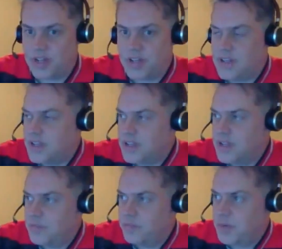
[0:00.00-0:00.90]
well.
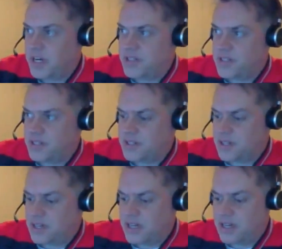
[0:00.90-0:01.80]
But
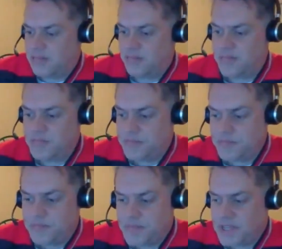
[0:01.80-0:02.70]
I
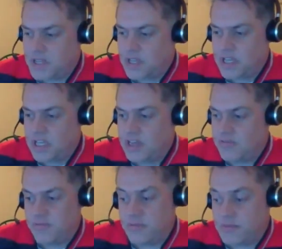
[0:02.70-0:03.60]

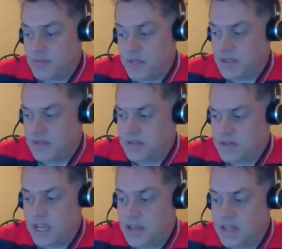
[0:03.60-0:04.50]
guess
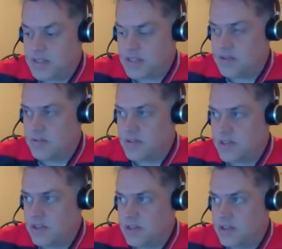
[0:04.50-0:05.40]
they've
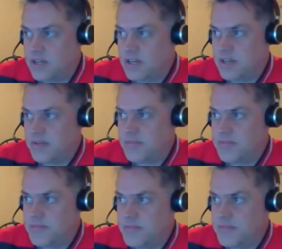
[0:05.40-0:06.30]
beaten
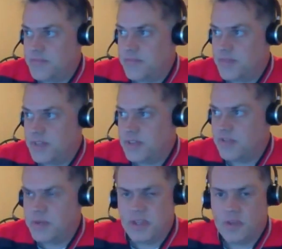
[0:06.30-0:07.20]

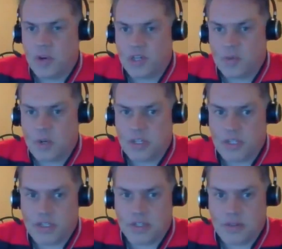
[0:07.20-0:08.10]
the Rush
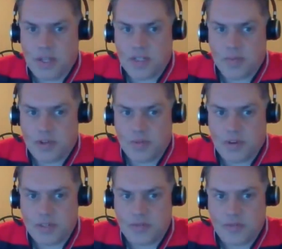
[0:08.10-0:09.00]
twice. That's pretty
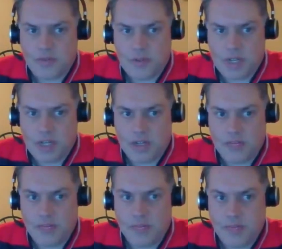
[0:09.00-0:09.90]
impressive.
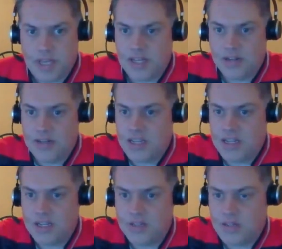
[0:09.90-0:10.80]
And
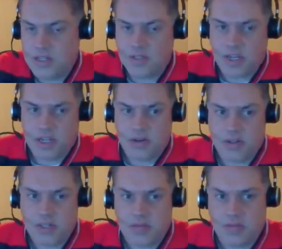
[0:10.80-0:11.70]
as
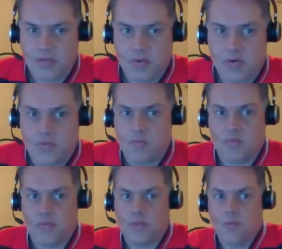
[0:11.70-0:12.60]
Tyler had said before,
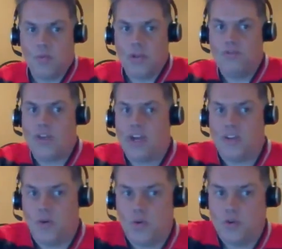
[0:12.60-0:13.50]
when you've
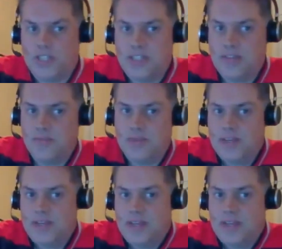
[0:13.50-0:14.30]
got your whole team,